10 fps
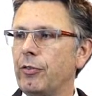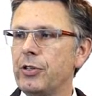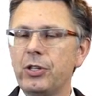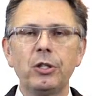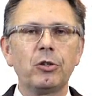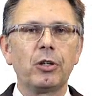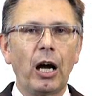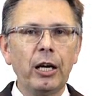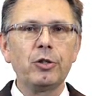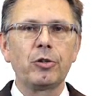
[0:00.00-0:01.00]
of
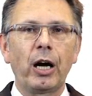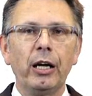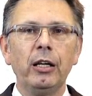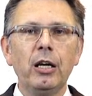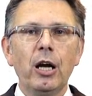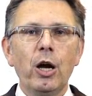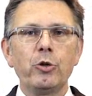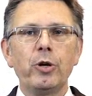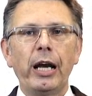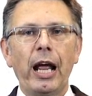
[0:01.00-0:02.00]
acetonitrile
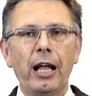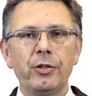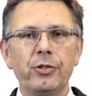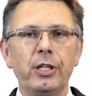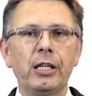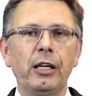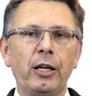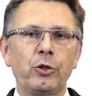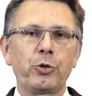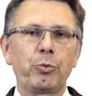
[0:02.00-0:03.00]
to enhance the
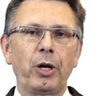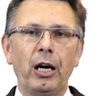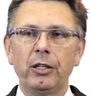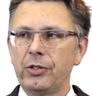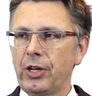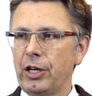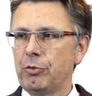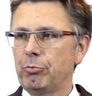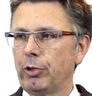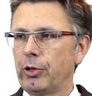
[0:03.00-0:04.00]
electrospray
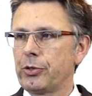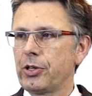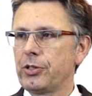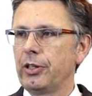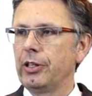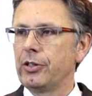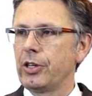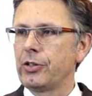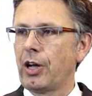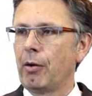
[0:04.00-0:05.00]
ionization process in this
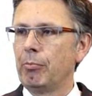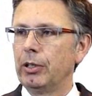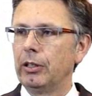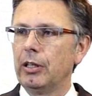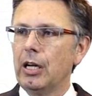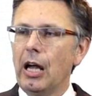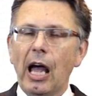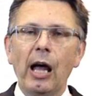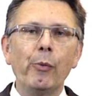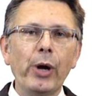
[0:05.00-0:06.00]
example.
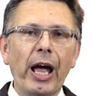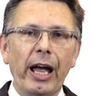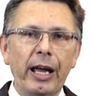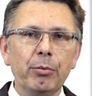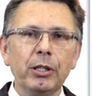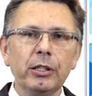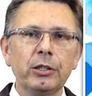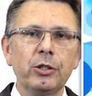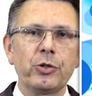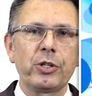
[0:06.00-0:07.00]
And we are able
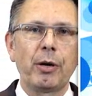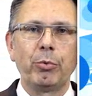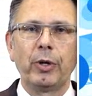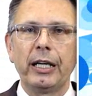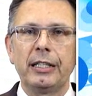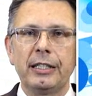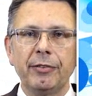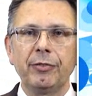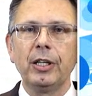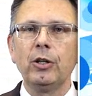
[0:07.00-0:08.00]
to separate
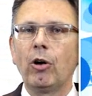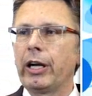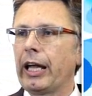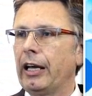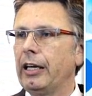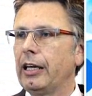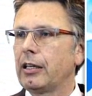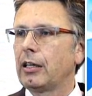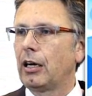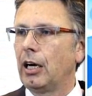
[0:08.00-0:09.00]
different organic
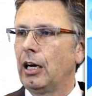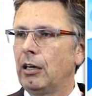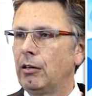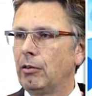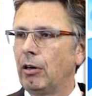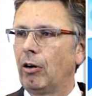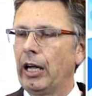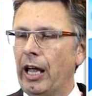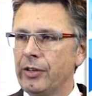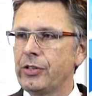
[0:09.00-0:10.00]

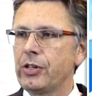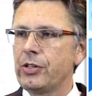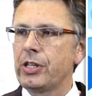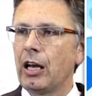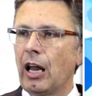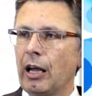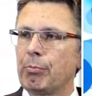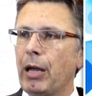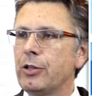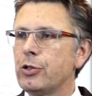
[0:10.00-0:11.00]
acids here, like
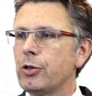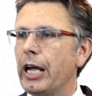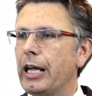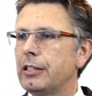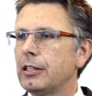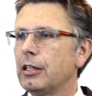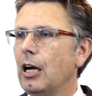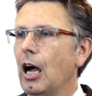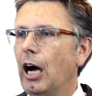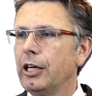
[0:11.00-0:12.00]
benzoate,
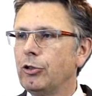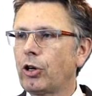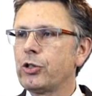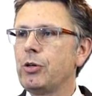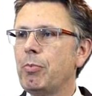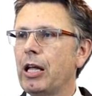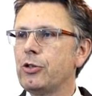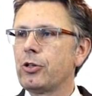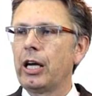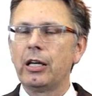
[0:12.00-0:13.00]

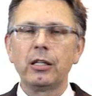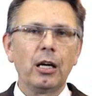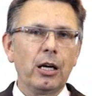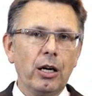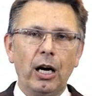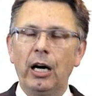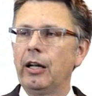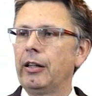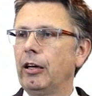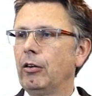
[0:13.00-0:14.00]
hydroxybenzoate,
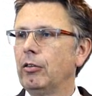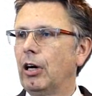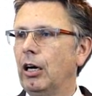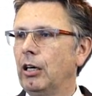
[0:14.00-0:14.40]
then